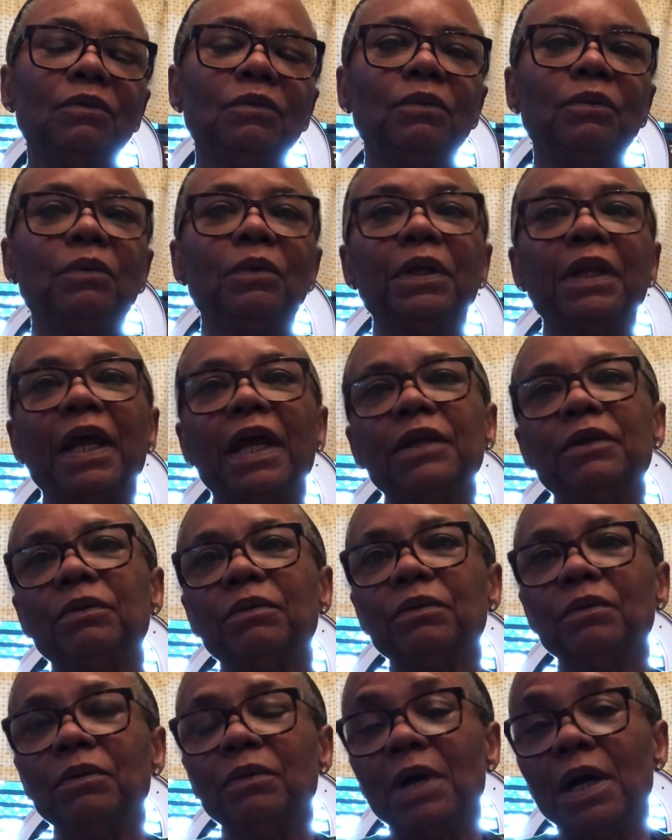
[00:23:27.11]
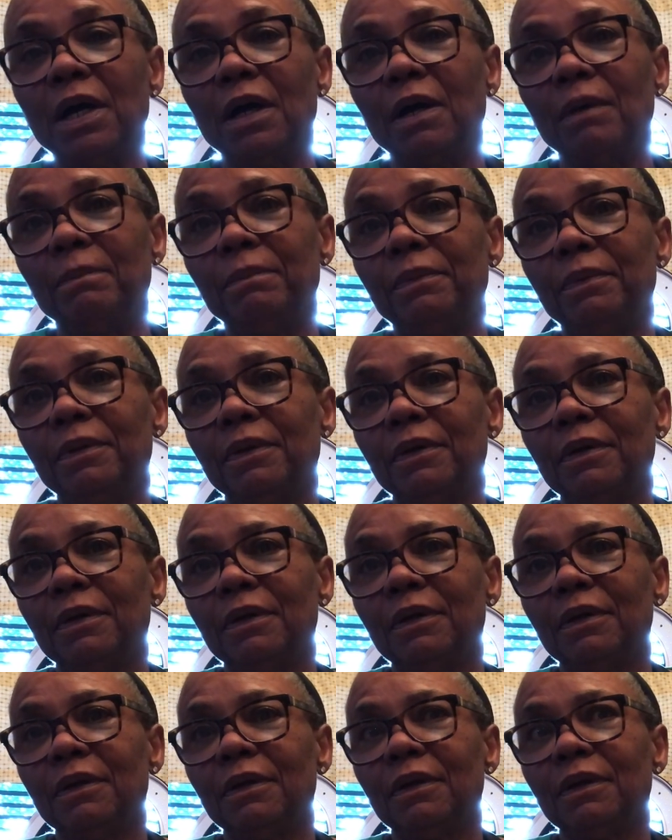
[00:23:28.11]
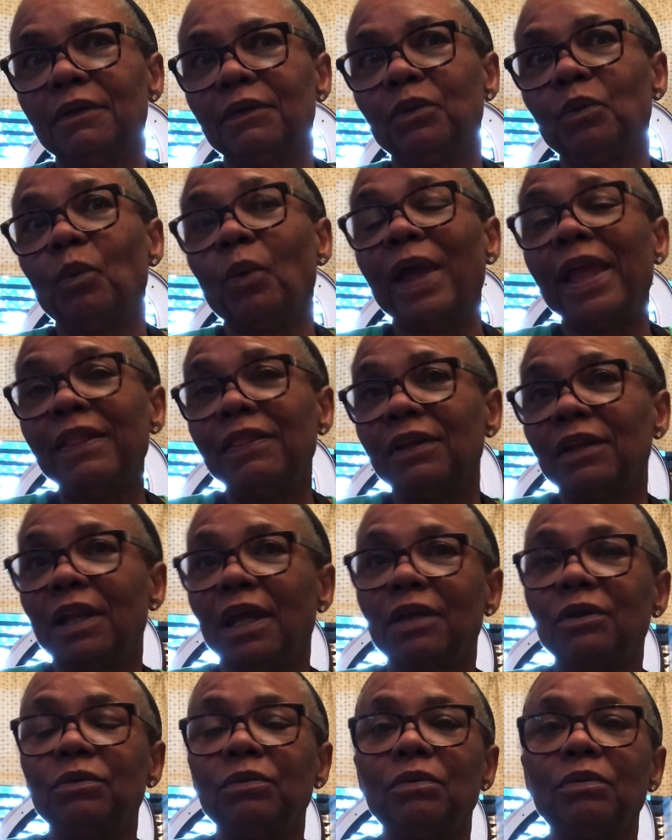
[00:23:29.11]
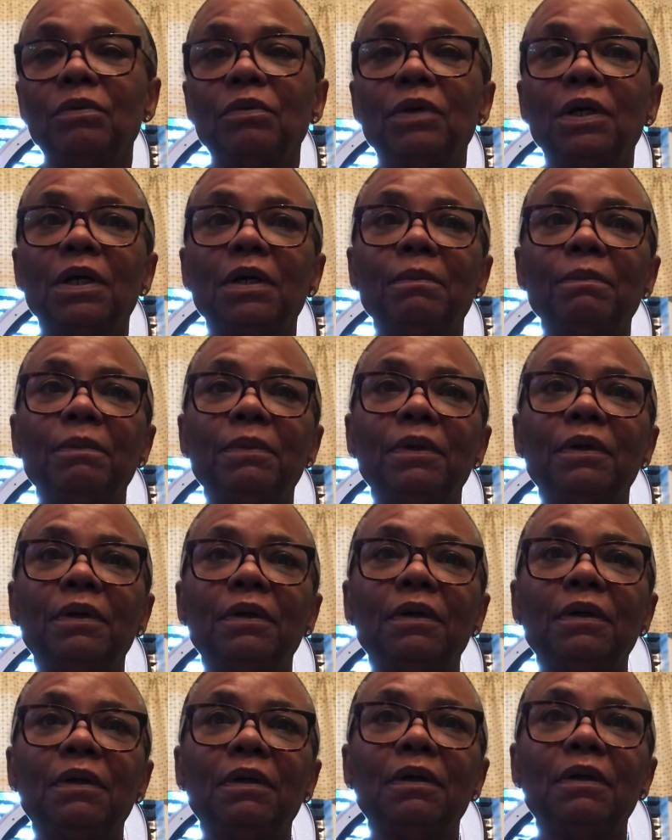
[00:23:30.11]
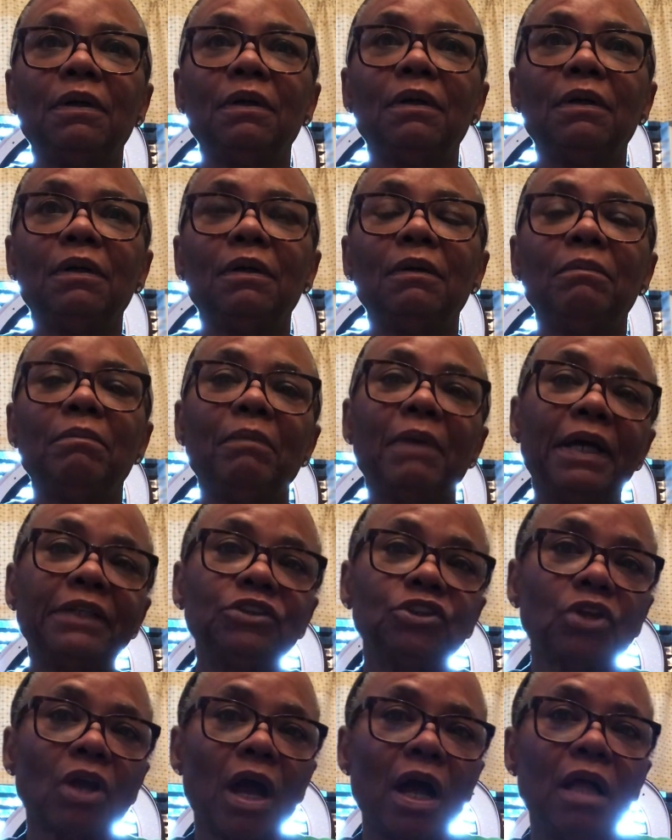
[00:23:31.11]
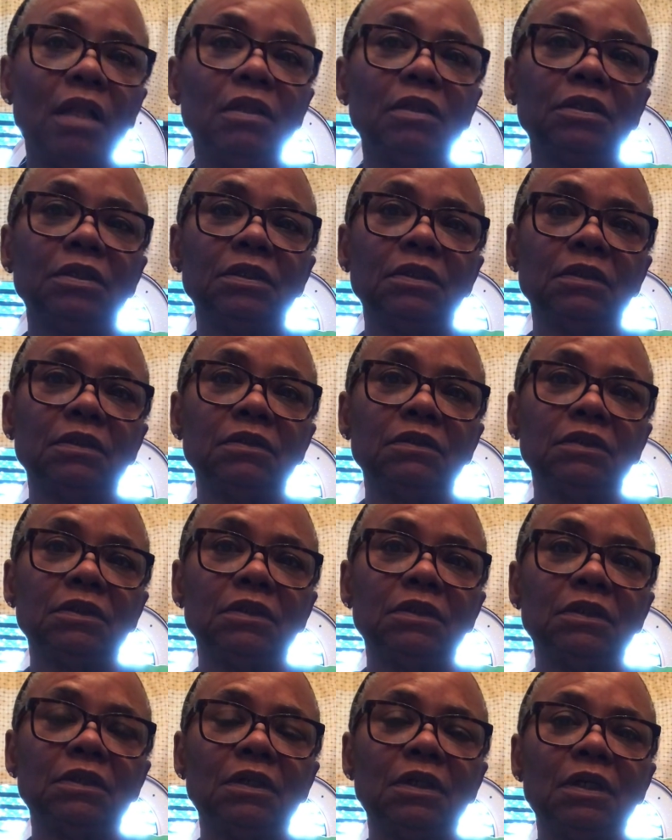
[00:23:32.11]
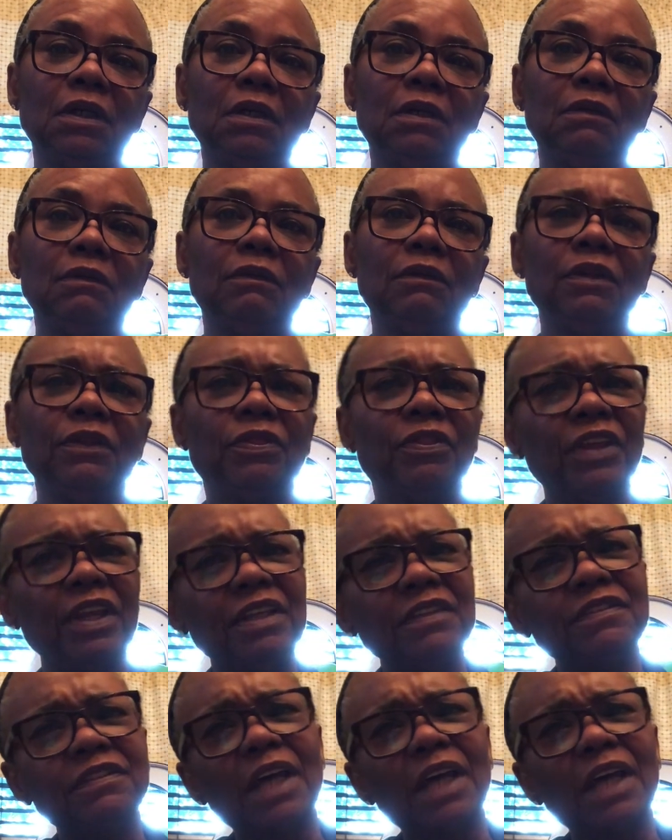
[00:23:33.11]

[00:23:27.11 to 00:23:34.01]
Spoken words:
when I grew up, the way that I grew up, my childhood, the things